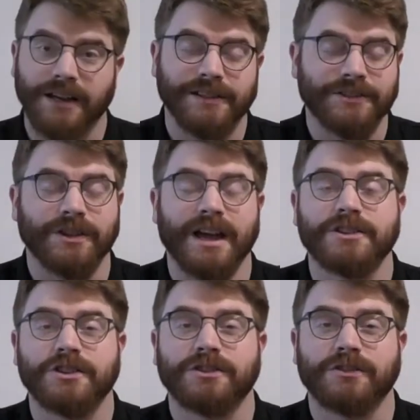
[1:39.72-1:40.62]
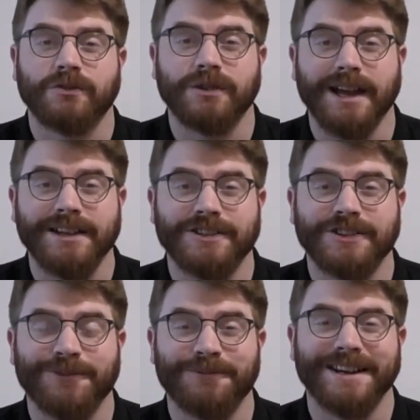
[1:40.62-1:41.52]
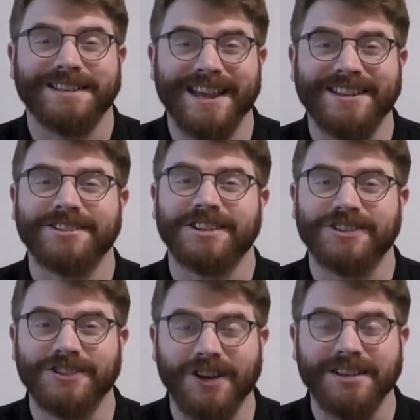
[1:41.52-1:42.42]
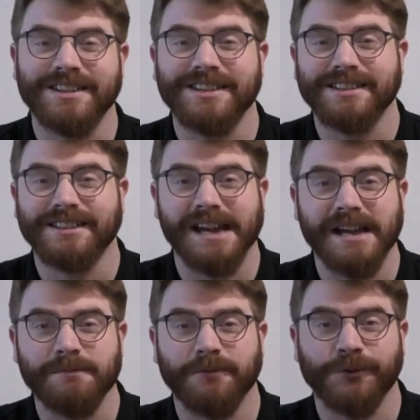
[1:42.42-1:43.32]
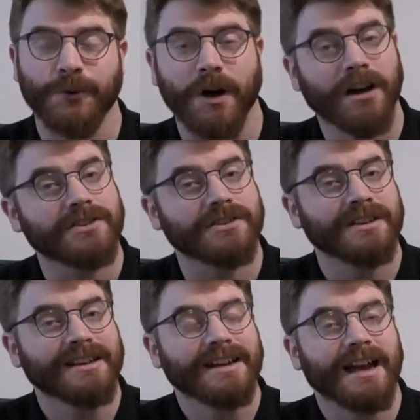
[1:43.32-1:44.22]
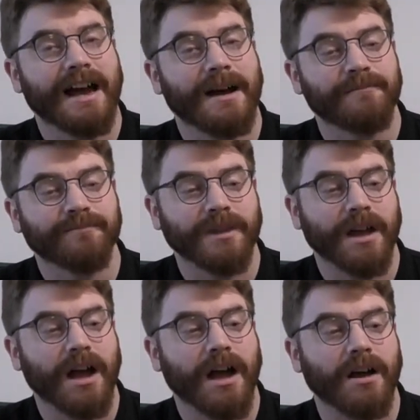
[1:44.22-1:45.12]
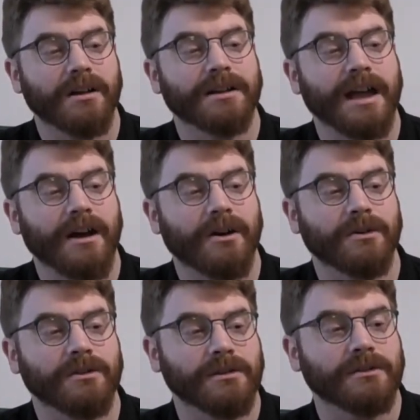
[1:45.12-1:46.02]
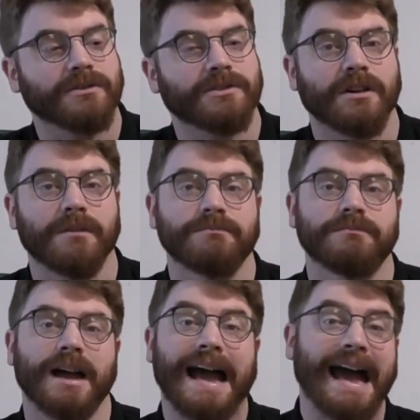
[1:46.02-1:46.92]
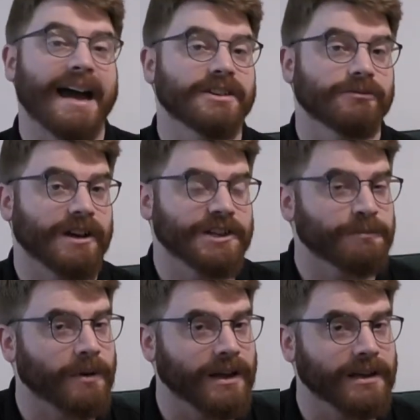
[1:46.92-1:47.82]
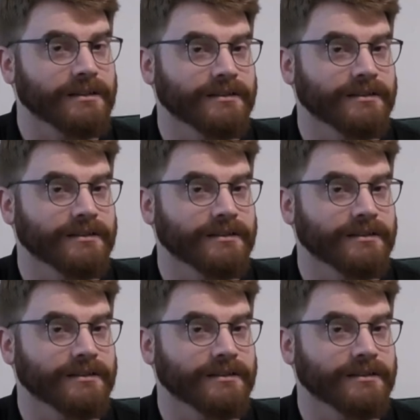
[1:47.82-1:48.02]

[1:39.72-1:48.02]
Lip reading: So that just creates a really tense, exciting game for us. Now, some add a respite